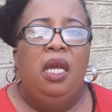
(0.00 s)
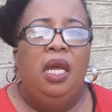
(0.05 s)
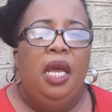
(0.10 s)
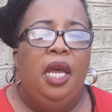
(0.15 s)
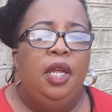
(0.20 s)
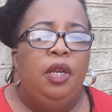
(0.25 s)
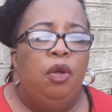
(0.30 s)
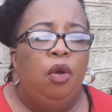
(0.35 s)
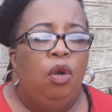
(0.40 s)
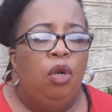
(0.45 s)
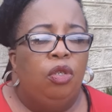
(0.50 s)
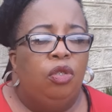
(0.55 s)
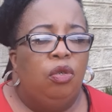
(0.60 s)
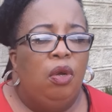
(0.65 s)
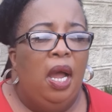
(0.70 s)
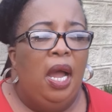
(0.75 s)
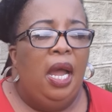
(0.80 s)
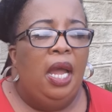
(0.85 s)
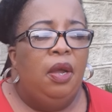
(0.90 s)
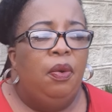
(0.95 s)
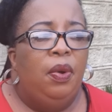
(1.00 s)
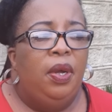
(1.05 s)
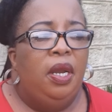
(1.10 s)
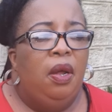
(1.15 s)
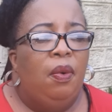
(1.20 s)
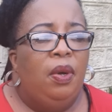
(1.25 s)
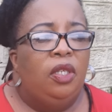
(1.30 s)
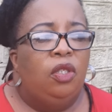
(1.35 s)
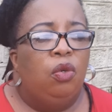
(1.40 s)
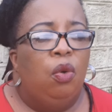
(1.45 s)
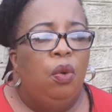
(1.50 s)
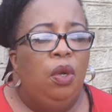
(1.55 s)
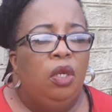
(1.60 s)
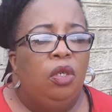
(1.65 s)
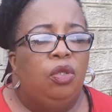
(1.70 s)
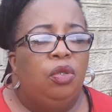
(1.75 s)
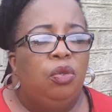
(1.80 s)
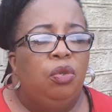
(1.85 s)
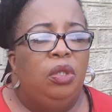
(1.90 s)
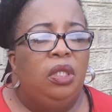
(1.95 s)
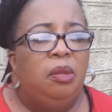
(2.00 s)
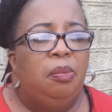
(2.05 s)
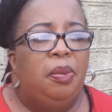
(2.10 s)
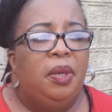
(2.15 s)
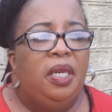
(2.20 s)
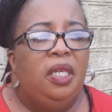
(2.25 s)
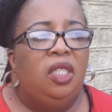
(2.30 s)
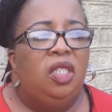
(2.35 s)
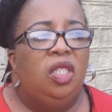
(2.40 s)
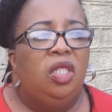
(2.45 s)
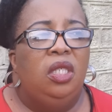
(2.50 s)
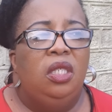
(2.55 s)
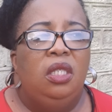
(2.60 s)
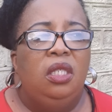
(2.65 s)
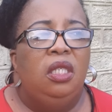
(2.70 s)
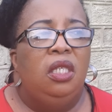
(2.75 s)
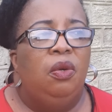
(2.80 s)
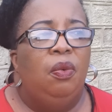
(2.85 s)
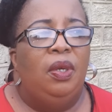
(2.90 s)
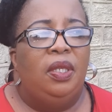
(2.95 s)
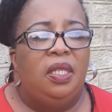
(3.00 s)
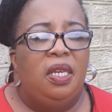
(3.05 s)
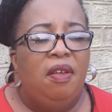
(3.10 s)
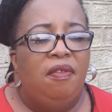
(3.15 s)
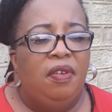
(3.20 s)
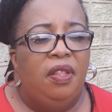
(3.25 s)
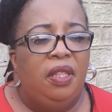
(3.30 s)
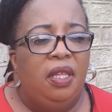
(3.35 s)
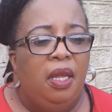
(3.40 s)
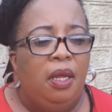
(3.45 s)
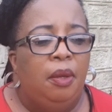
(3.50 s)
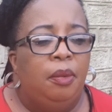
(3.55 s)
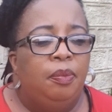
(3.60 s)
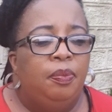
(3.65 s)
And also when I was going through depression, he was never there.